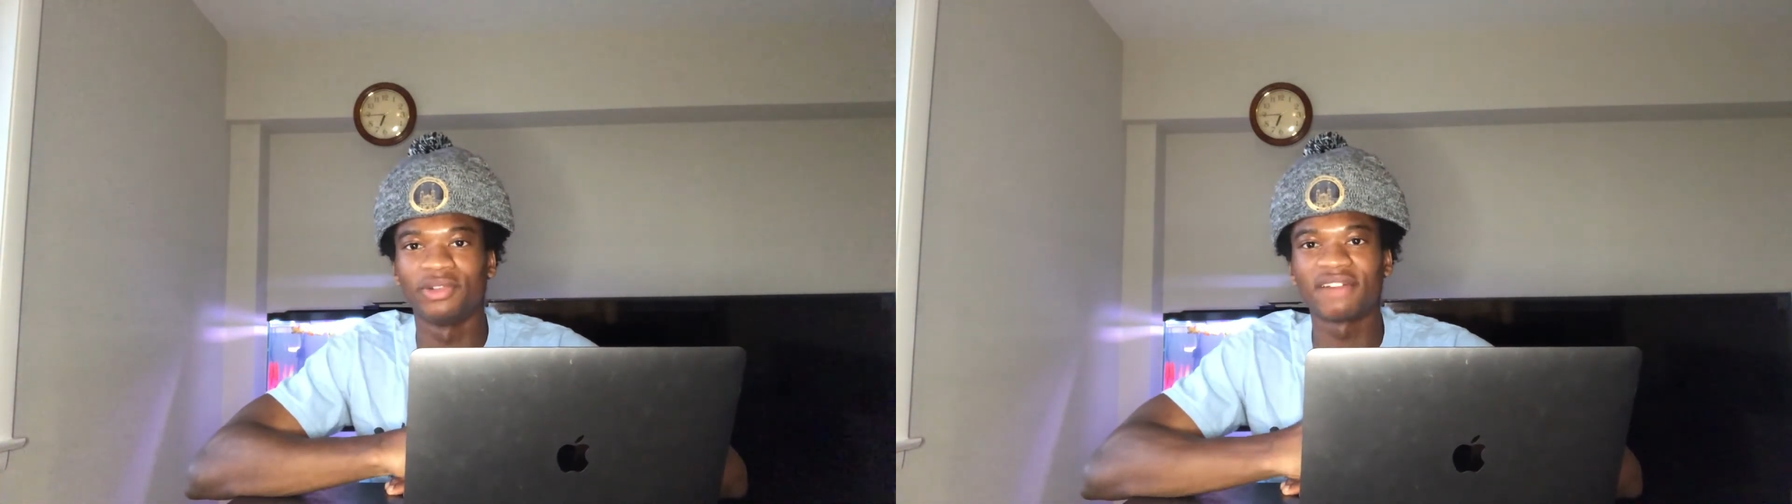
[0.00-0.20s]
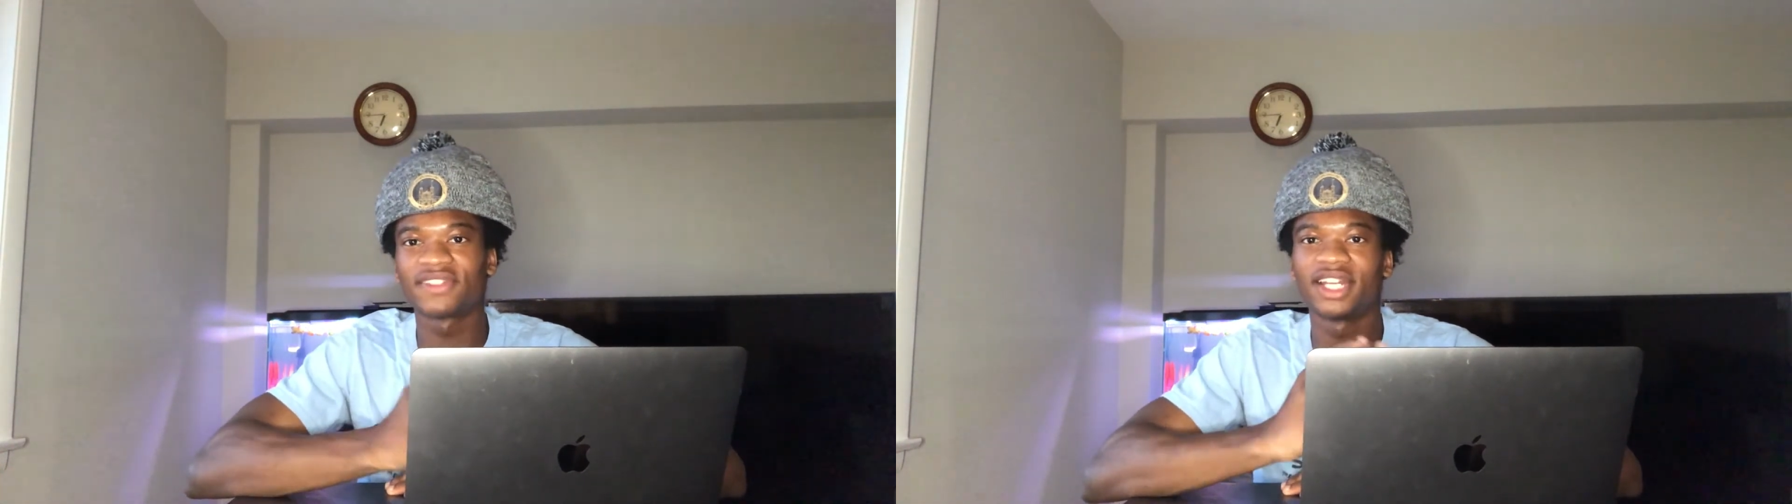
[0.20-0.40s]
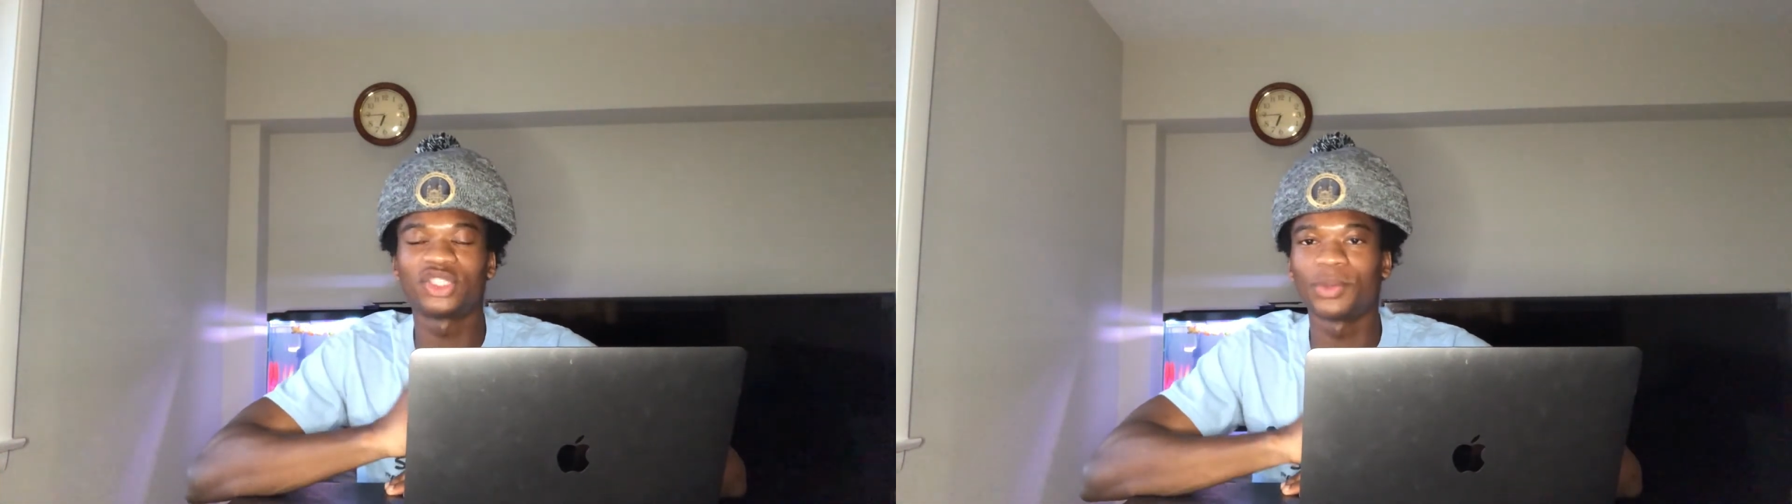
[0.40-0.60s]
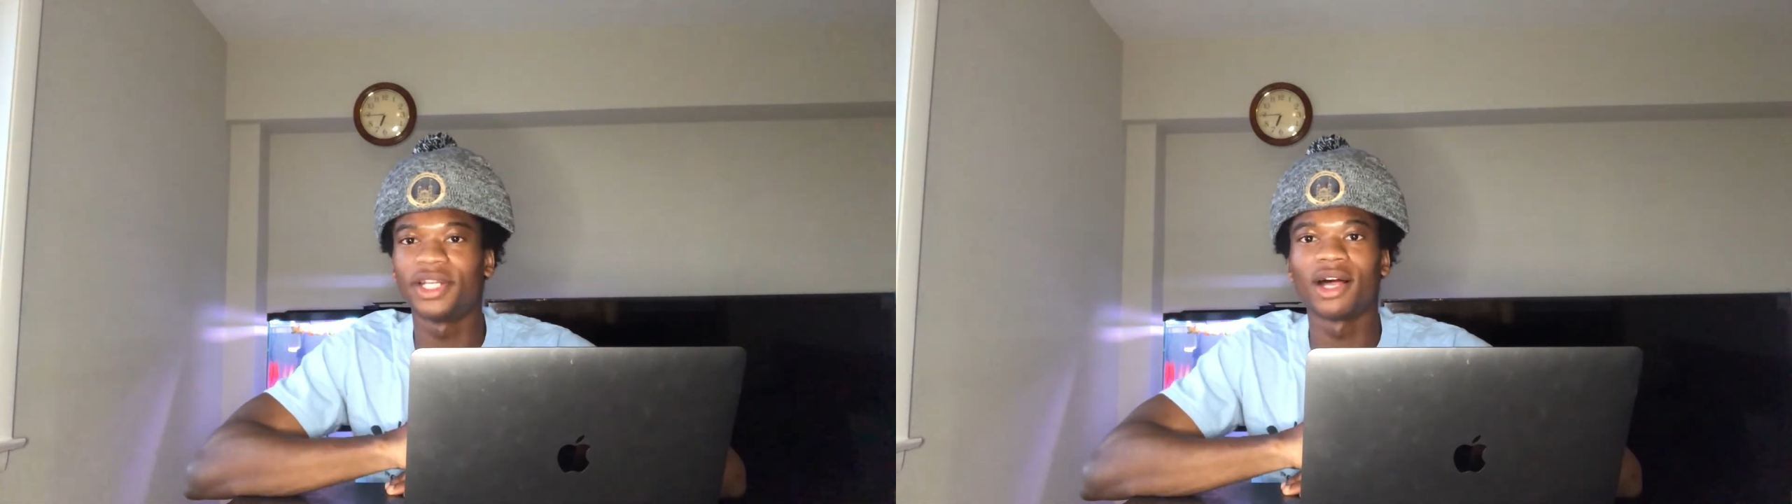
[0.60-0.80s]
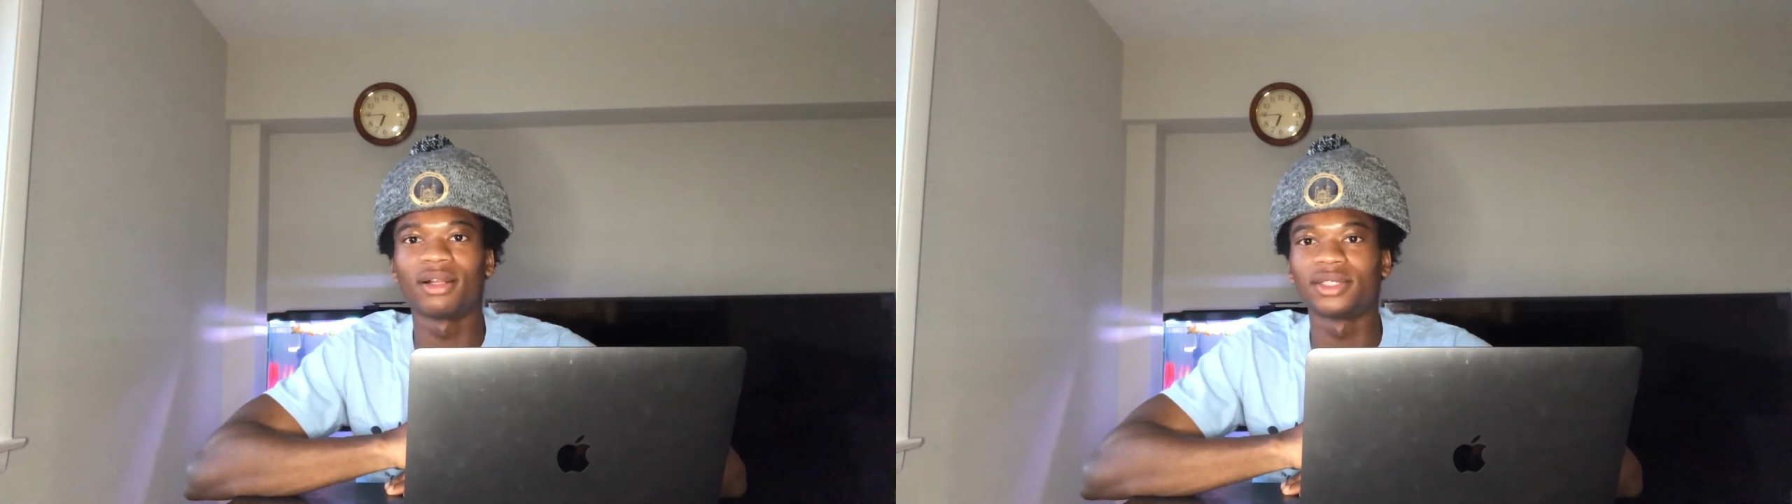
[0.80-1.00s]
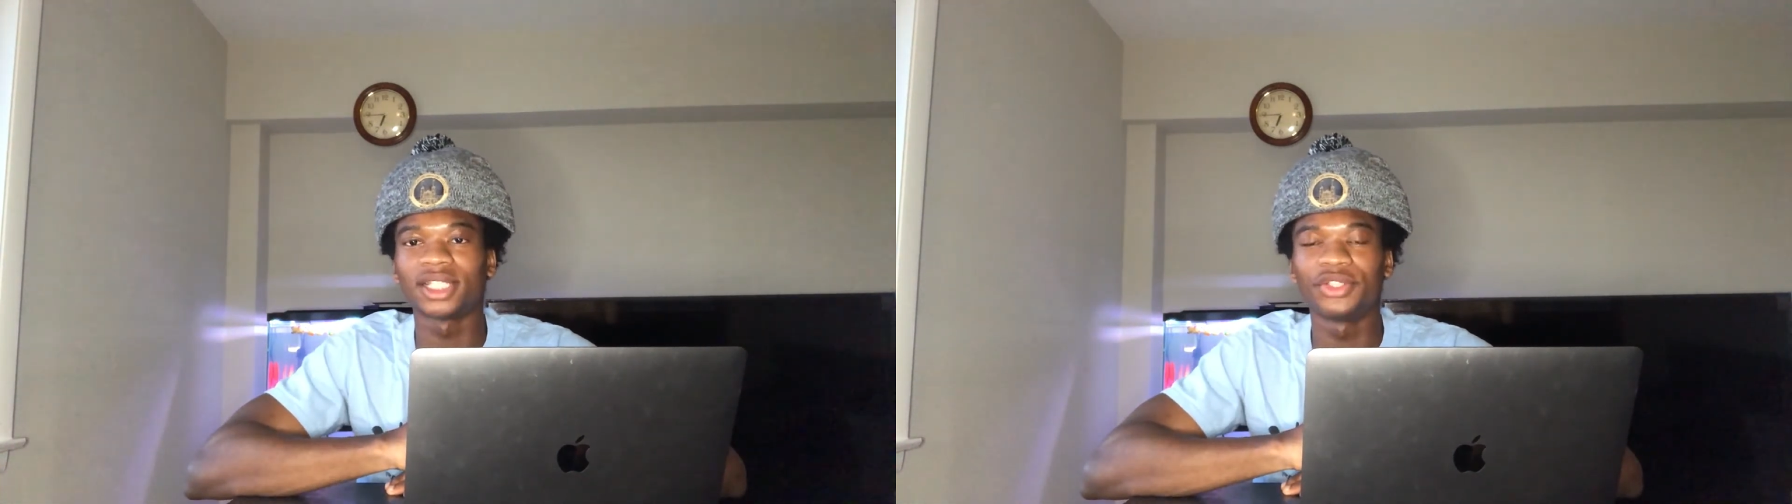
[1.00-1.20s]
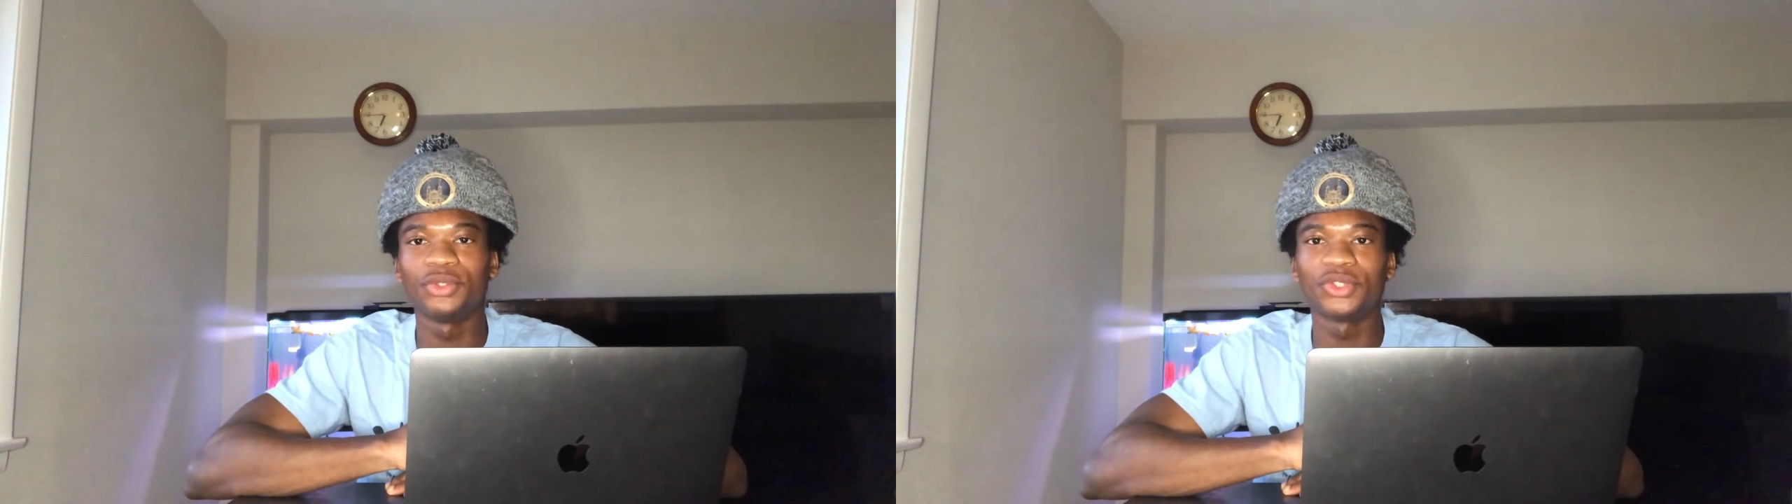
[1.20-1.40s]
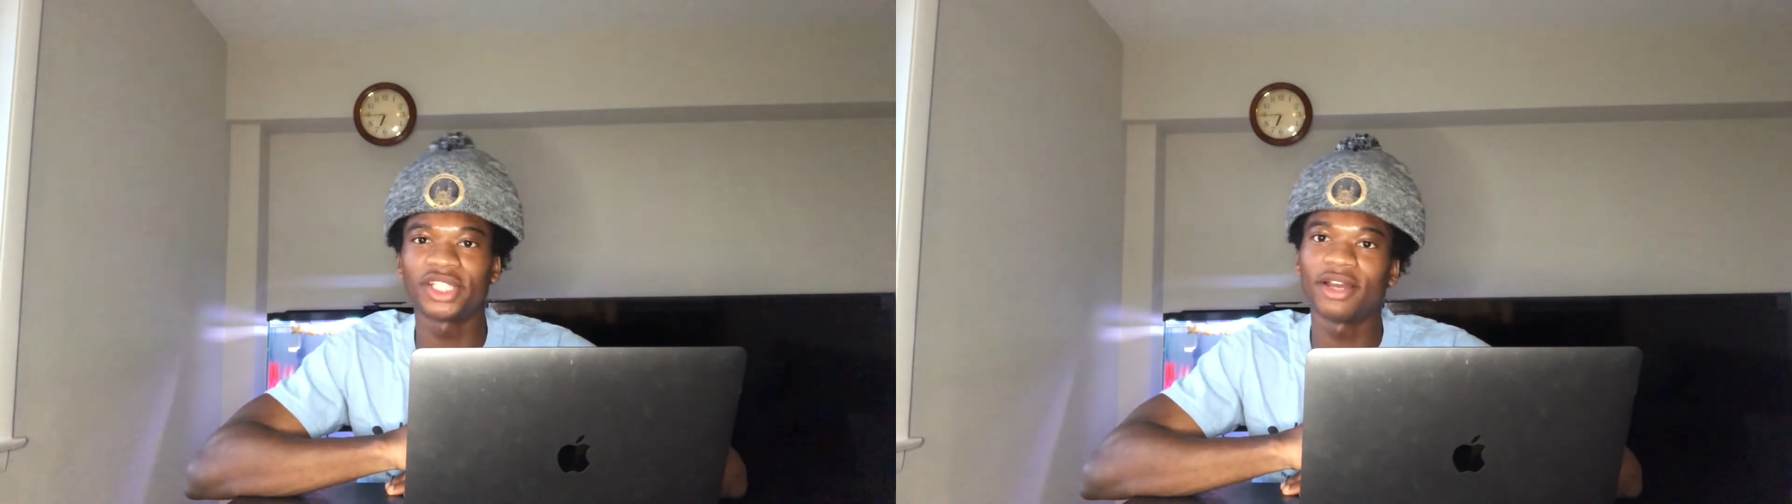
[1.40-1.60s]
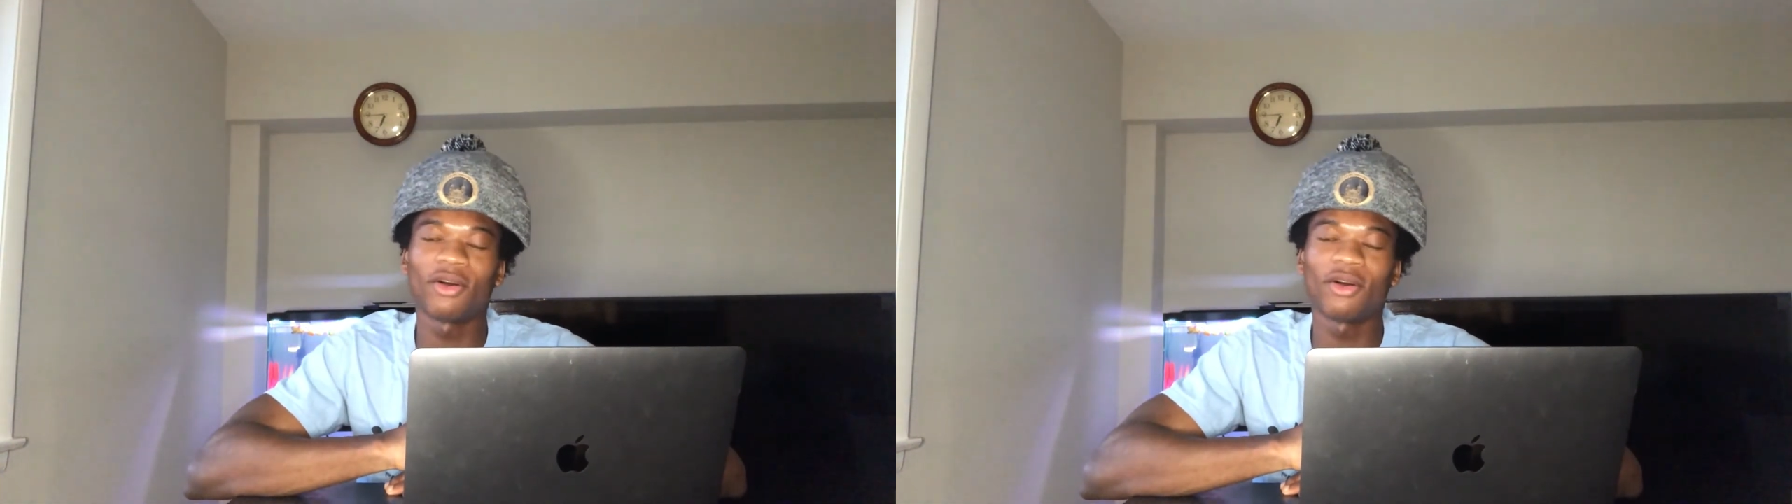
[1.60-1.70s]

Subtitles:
left it at $20 and you say,